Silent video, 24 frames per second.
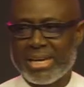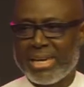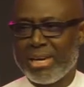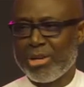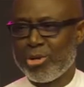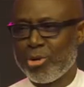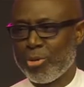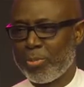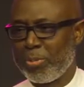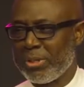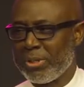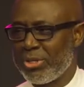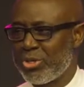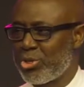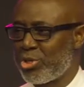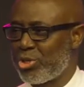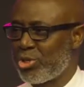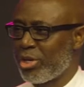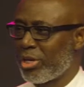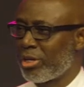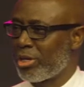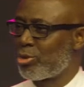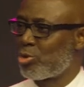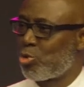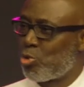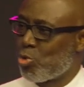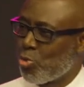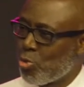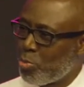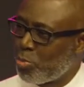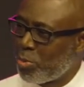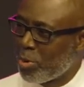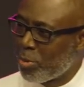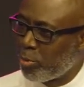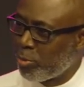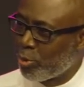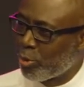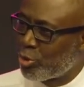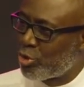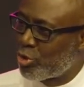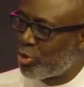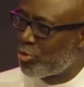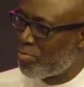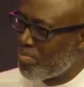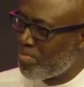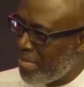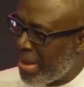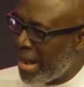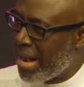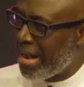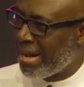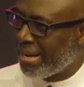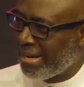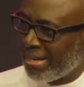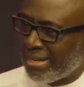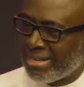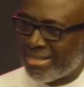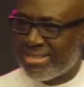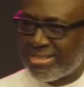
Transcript: Can you please shake two people, smile,